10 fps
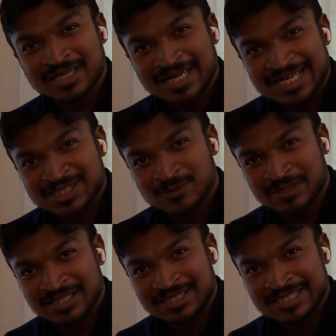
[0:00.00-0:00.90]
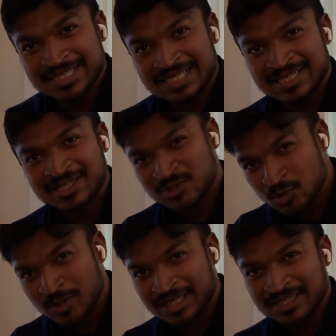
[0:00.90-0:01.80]
to be the
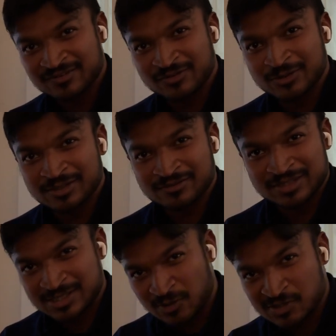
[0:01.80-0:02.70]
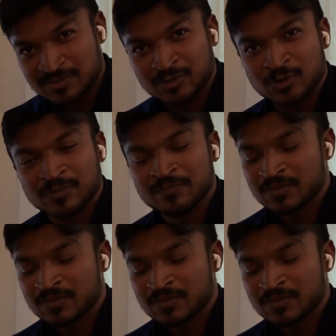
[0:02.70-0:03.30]
tour guide for this awesome group.